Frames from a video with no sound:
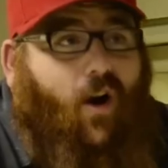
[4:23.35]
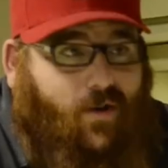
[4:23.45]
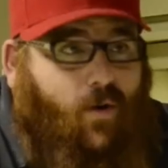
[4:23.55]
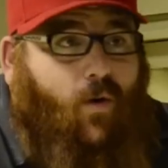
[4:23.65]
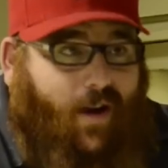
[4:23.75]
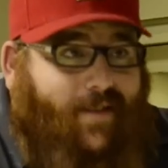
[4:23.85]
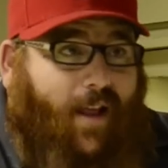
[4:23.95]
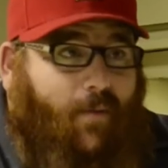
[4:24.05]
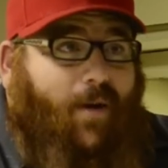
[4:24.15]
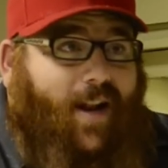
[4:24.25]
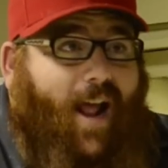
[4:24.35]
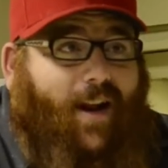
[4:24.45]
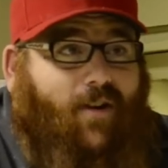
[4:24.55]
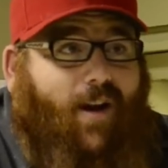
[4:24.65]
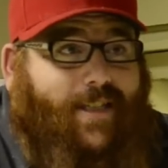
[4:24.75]
hardcore. I celebrated,
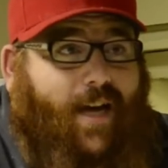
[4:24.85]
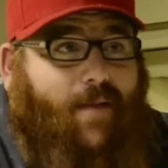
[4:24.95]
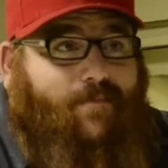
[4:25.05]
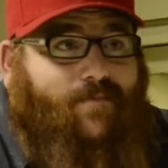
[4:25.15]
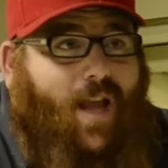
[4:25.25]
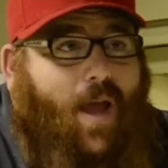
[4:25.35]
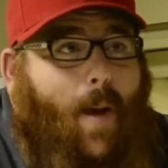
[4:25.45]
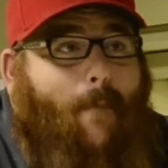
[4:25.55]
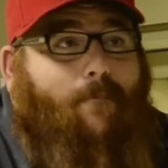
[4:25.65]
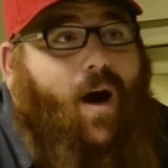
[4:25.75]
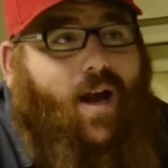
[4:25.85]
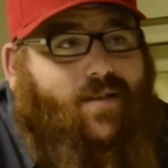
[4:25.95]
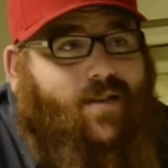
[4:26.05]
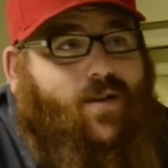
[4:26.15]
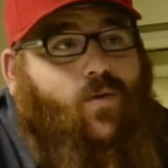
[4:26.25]
had a great time. Yeah.
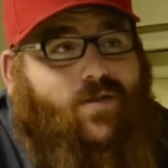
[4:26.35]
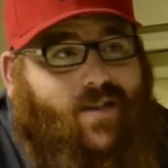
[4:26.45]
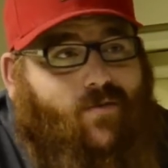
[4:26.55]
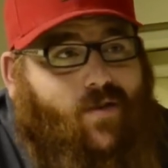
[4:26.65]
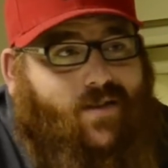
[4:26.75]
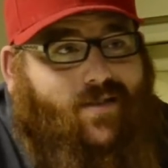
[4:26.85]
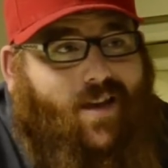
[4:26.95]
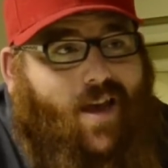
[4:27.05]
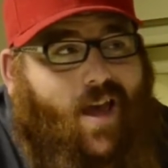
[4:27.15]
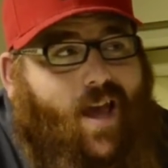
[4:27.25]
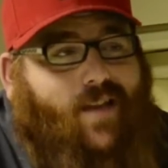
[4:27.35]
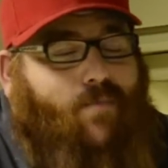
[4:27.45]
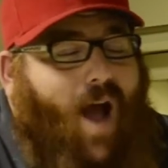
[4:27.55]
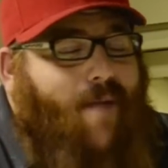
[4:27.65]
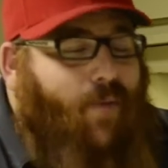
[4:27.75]
But the coolest thing was
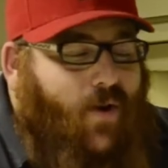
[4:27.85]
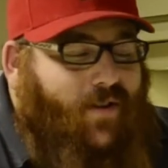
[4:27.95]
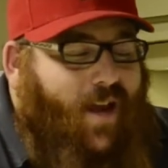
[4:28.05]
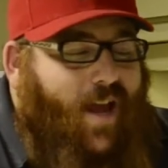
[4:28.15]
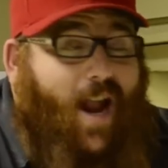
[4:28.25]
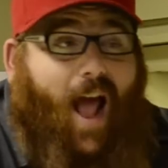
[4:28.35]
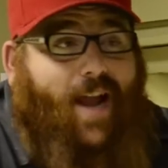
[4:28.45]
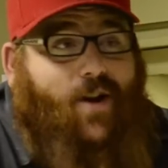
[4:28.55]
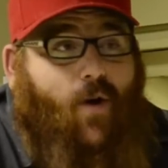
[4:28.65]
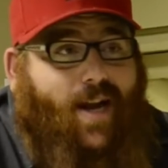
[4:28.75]
is my birthday, and I had no